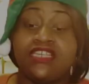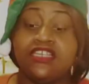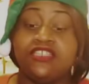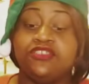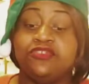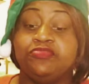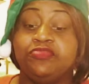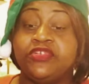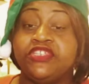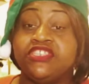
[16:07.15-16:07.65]
said,
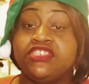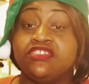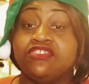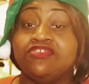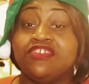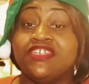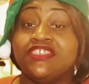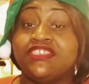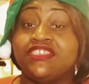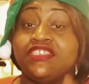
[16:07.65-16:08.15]
you put the
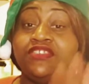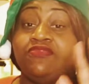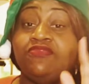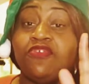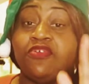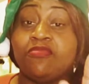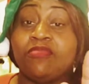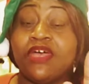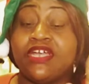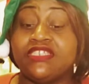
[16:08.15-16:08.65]
crust in
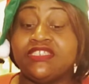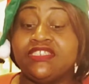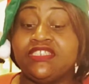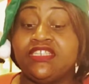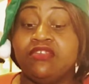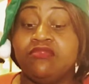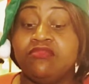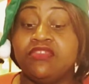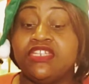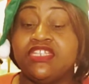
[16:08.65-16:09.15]
for about
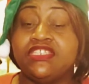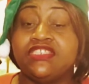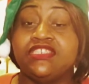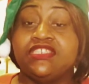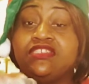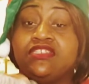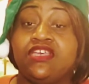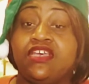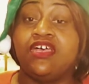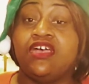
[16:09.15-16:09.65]
10
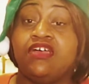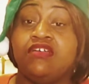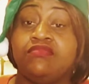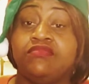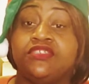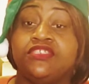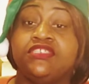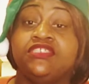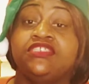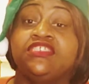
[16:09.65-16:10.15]
minutes in the
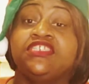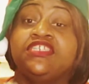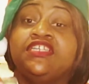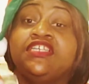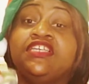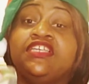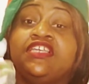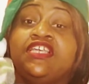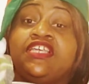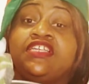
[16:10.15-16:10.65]
oven.
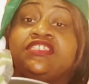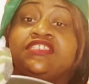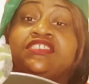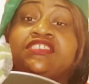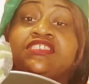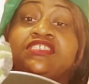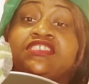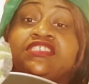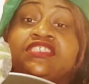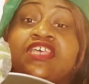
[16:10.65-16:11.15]
And
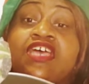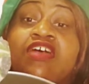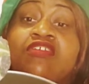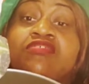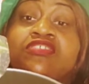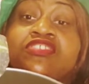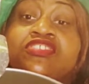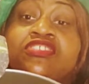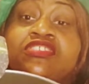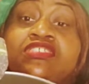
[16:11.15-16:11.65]
this is
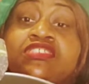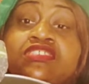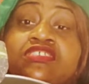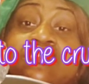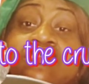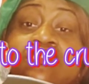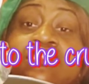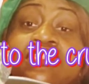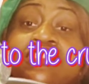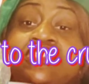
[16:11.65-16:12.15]
how it should
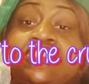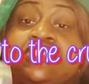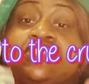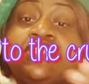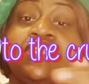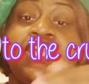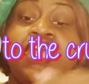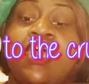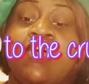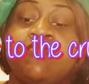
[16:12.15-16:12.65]
look. It
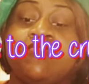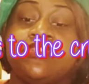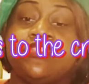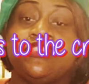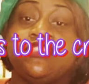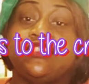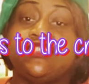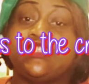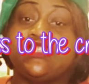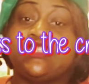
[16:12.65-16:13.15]
should have
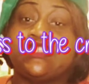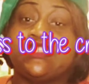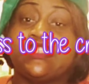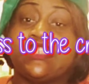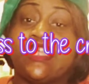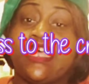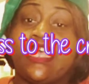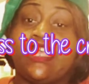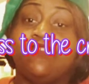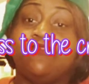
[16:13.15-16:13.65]
a
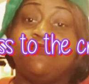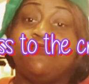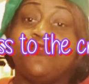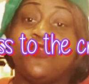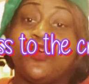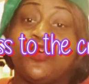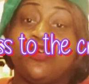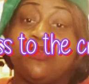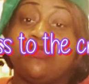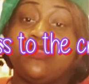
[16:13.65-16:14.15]
slight
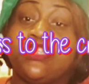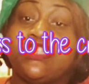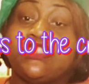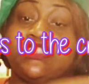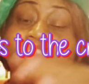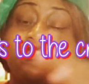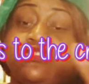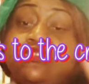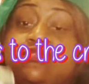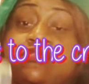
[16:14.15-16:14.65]

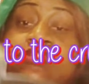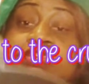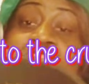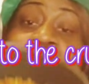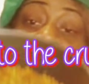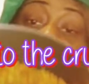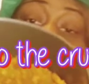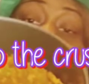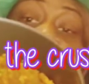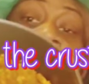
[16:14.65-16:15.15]
firmness to
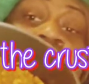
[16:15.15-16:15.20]
it.